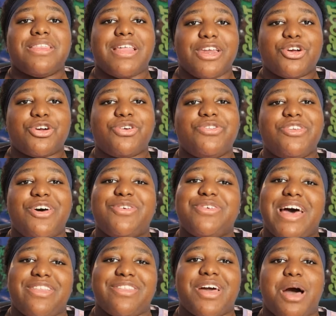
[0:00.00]
let a girl know
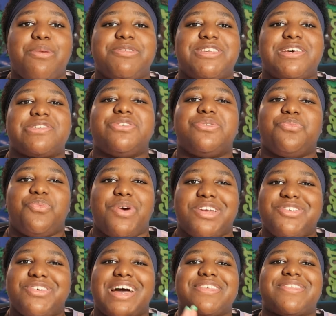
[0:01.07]
down in the comment section,
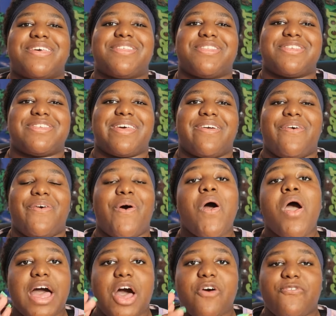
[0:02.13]
what did you guys think of the
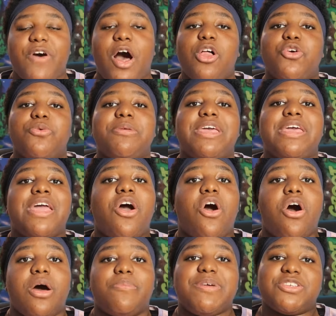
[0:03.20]
single? Follow me
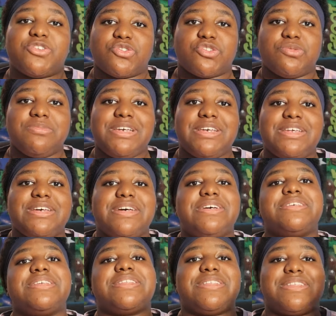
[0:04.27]
on my social
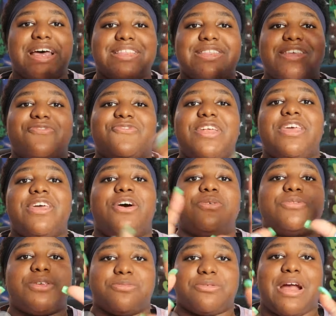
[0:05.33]
media. Like this
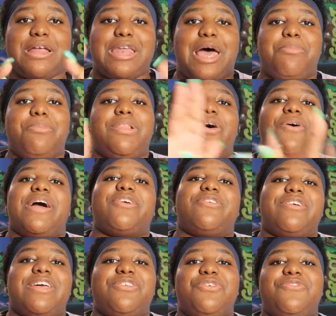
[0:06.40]
video. Subscribe down below. I
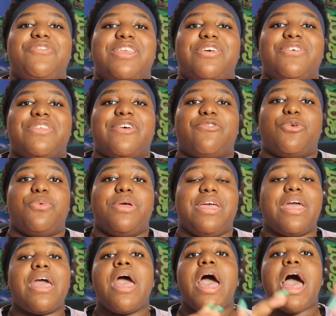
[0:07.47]
create new videos every
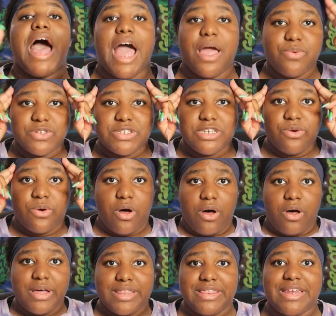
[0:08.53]
week. I will see you
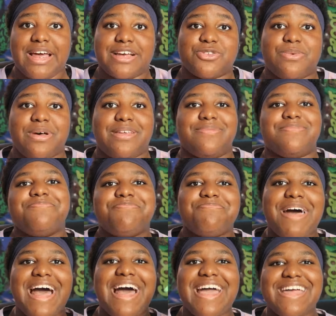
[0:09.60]
all in the next one.
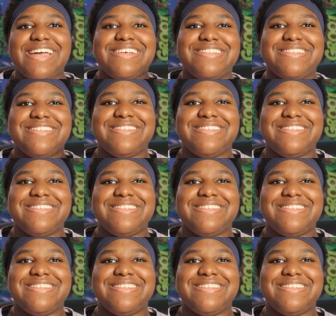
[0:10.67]
Bye.